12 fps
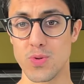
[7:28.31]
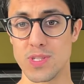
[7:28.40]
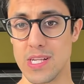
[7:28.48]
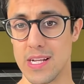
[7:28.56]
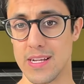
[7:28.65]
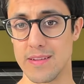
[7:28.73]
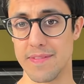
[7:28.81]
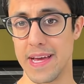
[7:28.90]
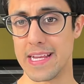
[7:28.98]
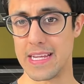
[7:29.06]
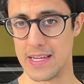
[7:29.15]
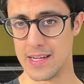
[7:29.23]
Silicon
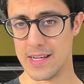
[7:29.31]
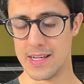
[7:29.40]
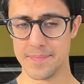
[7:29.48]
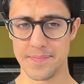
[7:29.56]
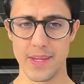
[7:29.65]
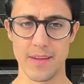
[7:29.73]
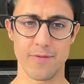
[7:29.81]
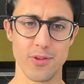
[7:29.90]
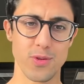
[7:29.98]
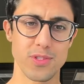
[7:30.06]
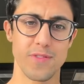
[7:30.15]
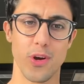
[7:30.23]
Valley. And for
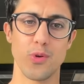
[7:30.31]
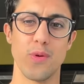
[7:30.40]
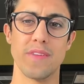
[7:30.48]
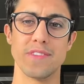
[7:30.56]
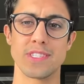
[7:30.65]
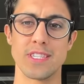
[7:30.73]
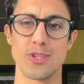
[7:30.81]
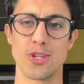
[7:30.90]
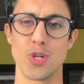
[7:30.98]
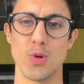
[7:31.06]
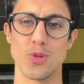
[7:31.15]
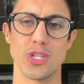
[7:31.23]
those of y'all who haven't seen the
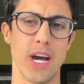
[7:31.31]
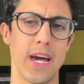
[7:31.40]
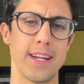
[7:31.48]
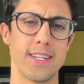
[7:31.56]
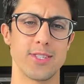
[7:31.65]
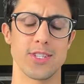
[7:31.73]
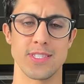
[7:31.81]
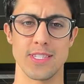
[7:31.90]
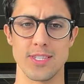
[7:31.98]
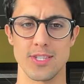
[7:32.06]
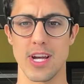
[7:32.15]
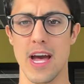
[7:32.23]
show, Jared is just
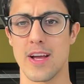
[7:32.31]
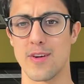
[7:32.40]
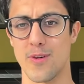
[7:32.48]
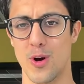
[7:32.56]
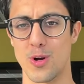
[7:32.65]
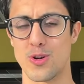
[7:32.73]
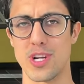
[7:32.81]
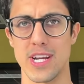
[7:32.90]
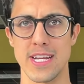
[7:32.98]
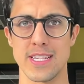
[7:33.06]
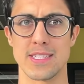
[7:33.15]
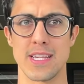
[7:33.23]
this jack of all
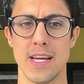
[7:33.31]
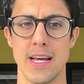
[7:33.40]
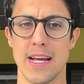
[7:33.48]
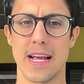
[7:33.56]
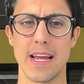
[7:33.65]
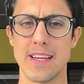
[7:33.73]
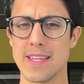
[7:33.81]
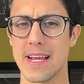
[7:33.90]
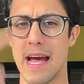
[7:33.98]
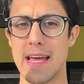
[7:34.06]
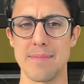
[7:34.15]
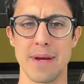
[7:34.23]
trades, kind of the
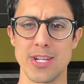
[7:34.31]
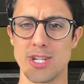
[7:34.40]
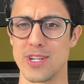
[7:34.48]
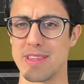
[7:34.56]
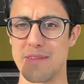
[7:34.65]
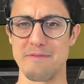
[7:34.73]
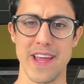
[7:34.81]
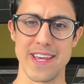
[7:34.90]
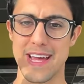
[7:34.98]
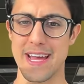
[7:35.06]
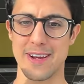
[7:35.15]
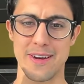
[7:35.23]
guy I mentioned in that Venn
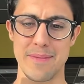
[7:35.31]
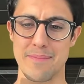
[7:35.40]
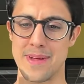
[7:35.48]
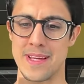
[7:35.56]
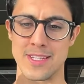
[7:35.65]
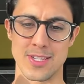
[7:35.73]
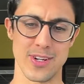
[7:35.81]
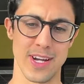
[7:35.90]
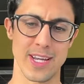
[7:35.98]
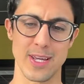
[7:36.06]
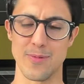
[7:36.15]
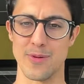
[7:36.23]
diagram mix,
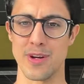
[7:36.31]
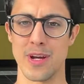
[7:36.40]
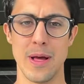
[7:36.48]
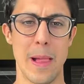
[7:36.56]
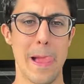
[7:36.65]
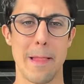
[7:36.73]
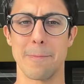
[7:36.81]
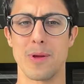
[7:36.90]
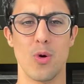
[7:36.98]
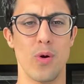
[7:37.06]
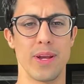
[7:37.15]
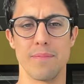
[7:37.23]
right? He would
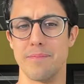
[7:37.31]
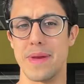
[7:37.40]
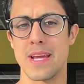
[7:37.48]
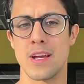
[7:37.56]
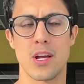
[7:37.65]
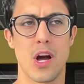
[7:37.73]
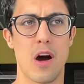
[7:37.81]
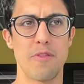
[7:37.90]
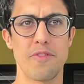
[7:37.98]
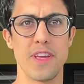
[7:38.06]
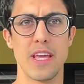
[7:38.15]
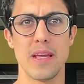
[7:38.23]
go and make
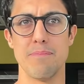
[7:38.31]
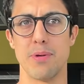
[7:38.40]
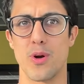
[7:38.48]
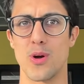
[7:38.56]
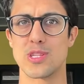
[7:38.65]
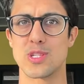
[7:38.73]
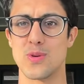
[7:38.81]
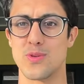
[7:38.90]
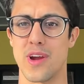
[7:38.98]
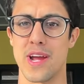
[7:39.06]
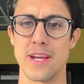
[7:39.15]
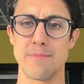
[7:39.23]
coffee, but also write